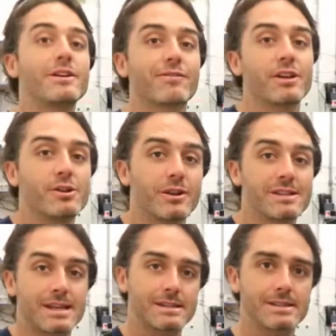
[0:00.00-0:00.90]
different
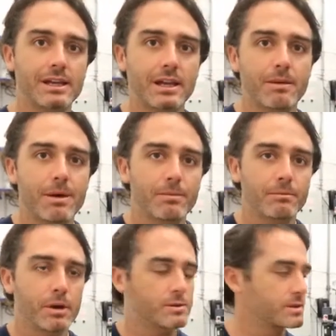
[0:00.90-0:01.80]
units and syncing them up
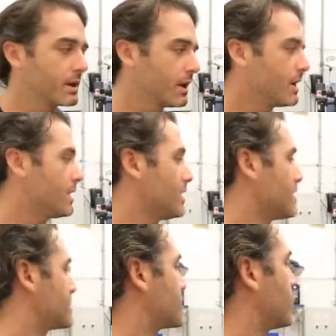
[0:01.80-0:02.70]
in post.
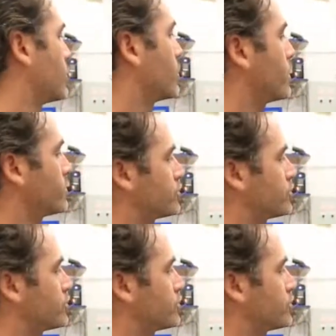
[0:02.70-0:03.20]
So